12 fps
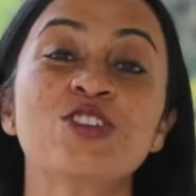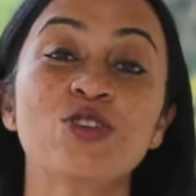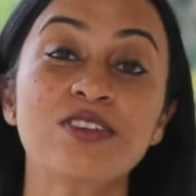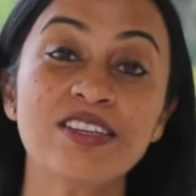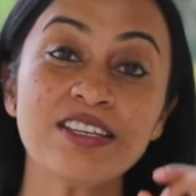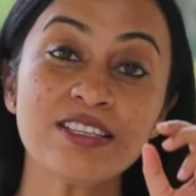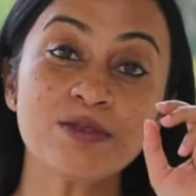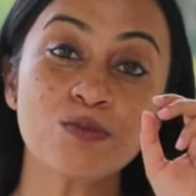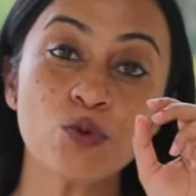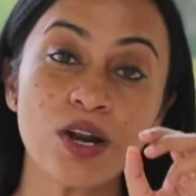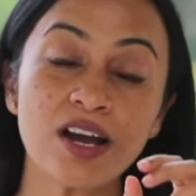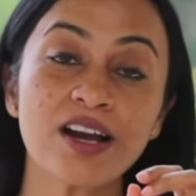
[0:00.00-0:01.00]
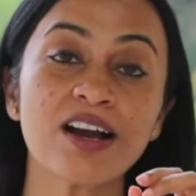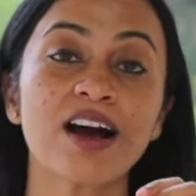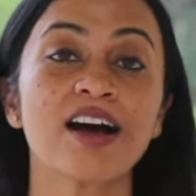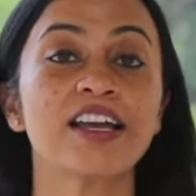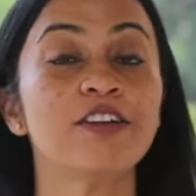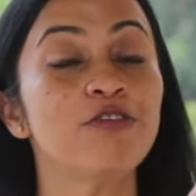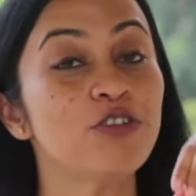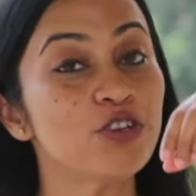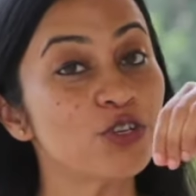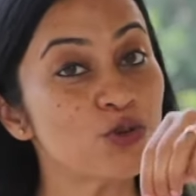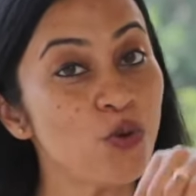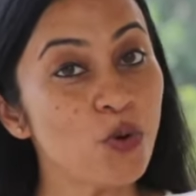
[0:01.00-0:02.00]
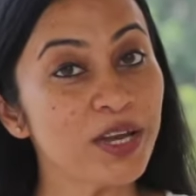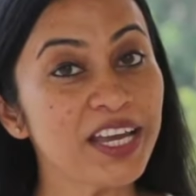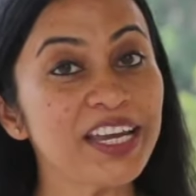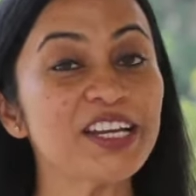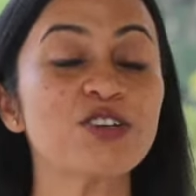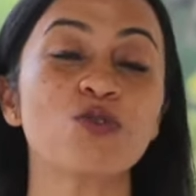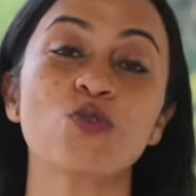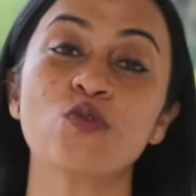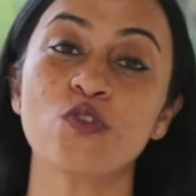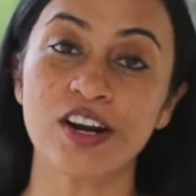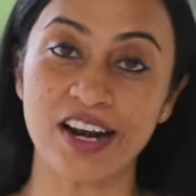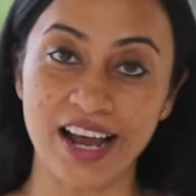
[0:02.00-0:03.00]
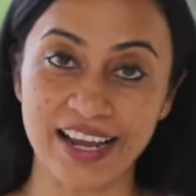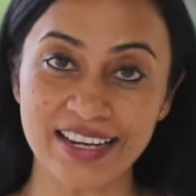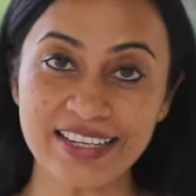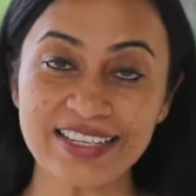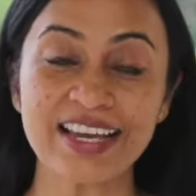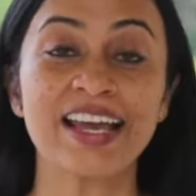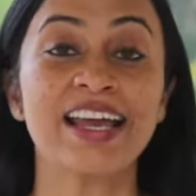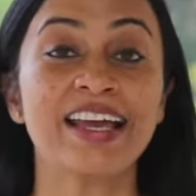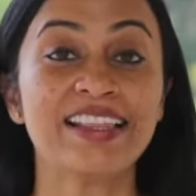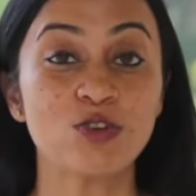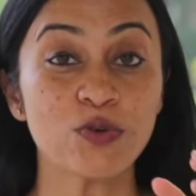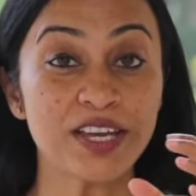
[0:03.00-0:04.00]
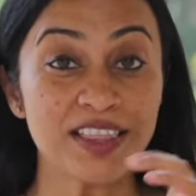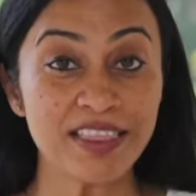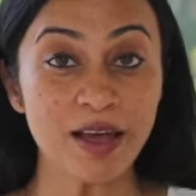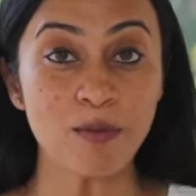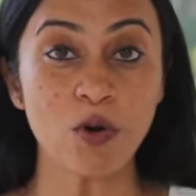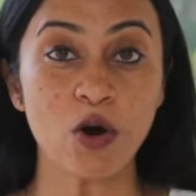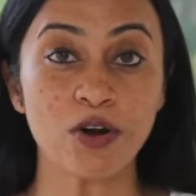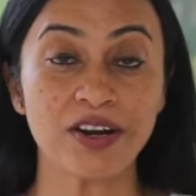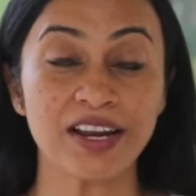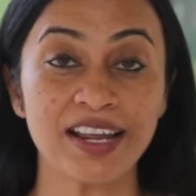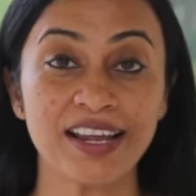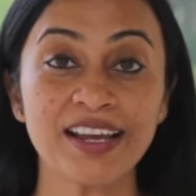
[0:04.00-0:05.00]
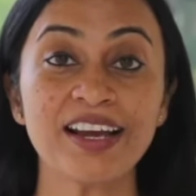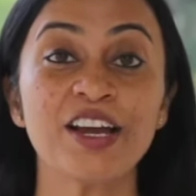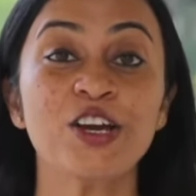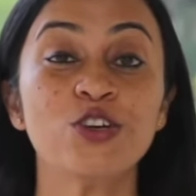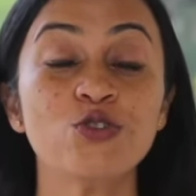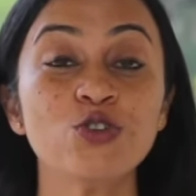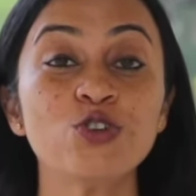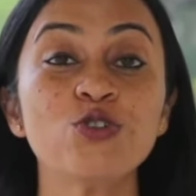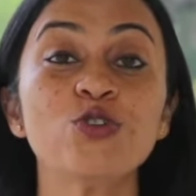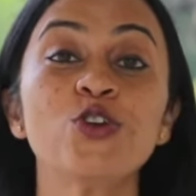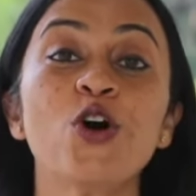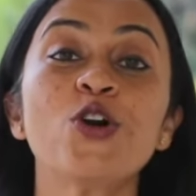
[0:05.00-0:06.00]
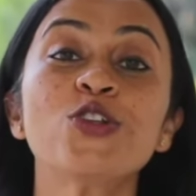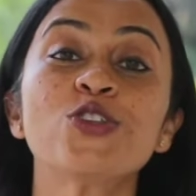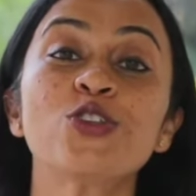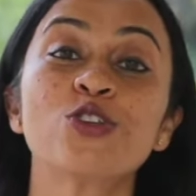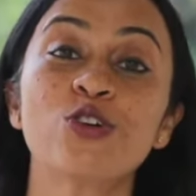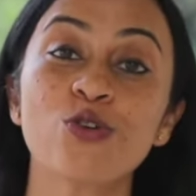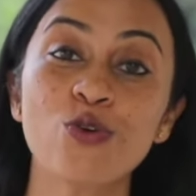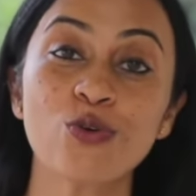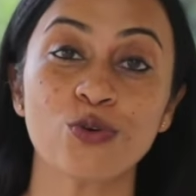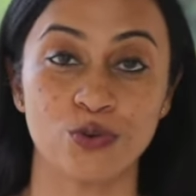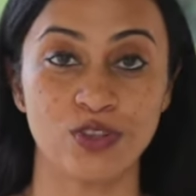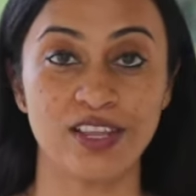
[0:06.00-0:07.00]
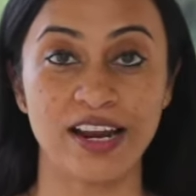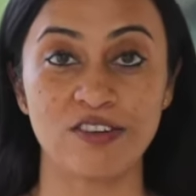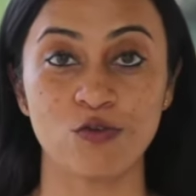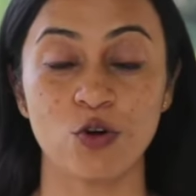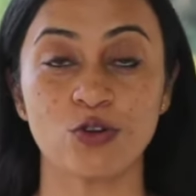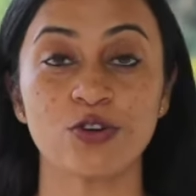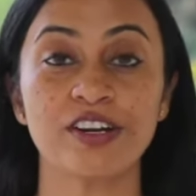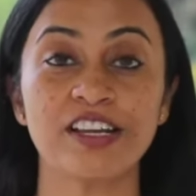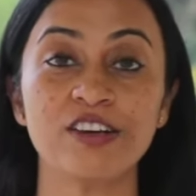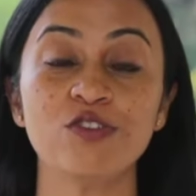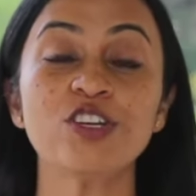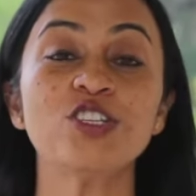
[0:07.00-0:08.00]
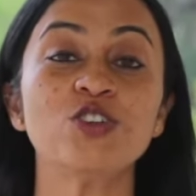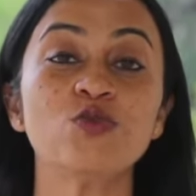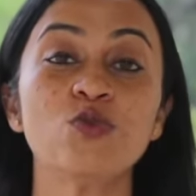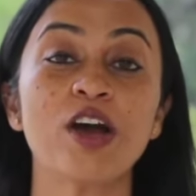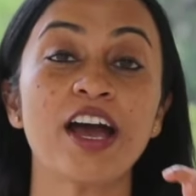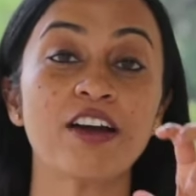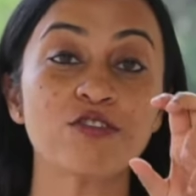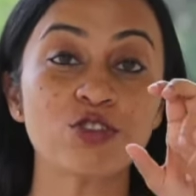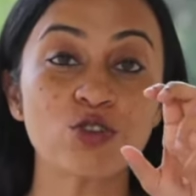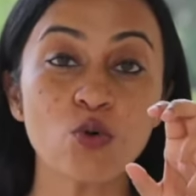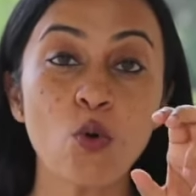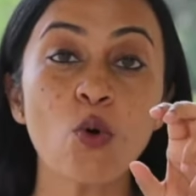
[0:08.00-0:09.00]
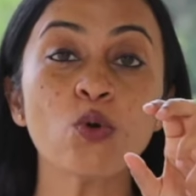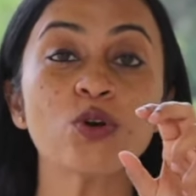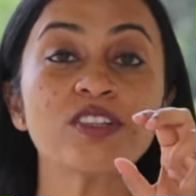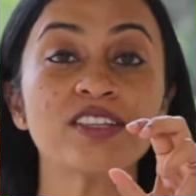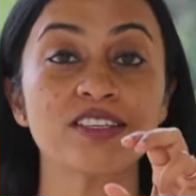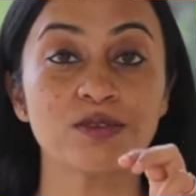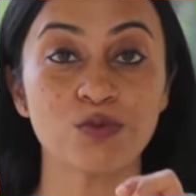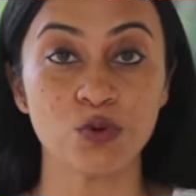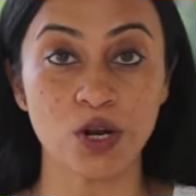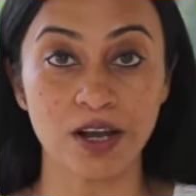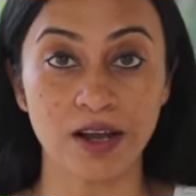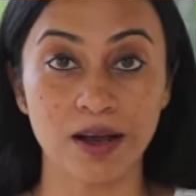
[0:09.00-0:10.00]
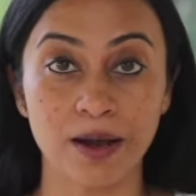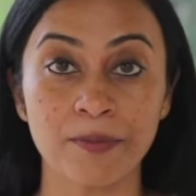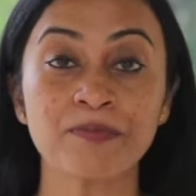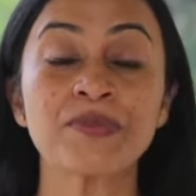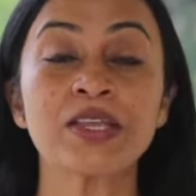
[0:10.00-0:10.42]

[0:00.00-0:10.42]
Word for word: So this munakka, if you are soaking it overnight, so in the morning you should not throw that water in which you have soaked this munakka,